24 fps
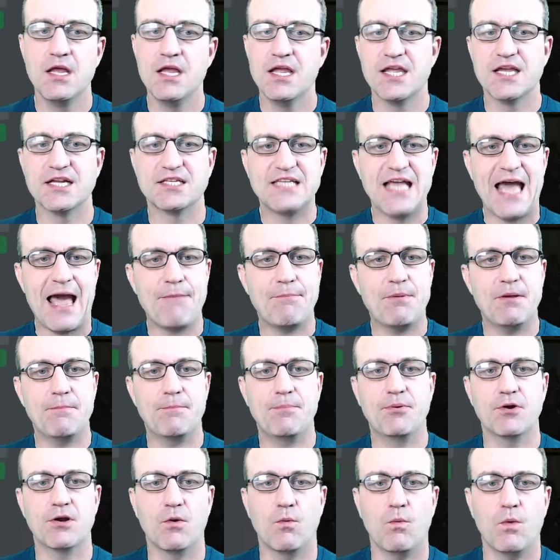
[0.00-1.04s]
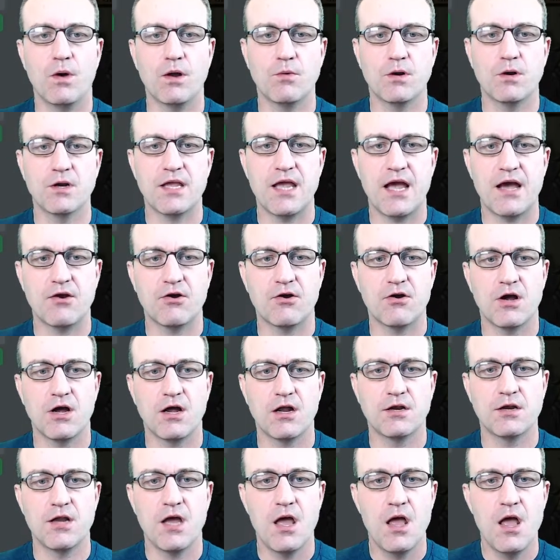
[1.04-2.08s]
You tap it, put a 1/1 counter
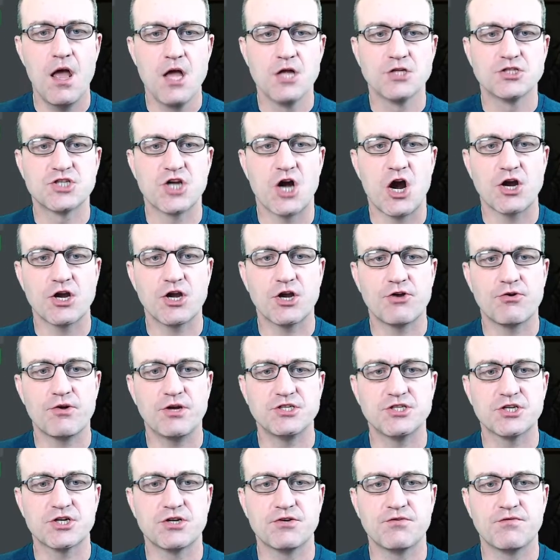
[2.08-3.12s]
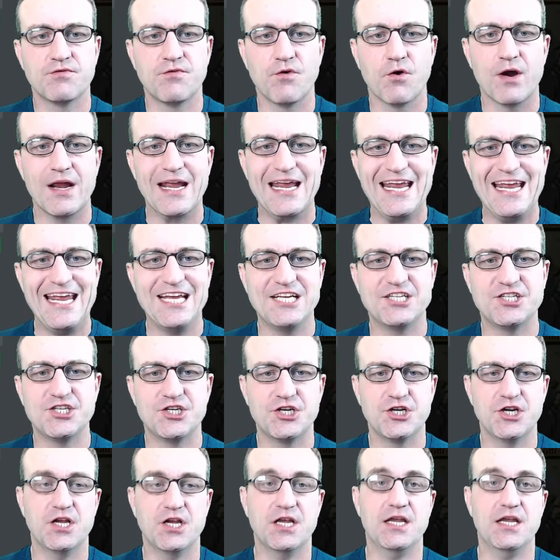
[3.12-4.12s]
on target creature for each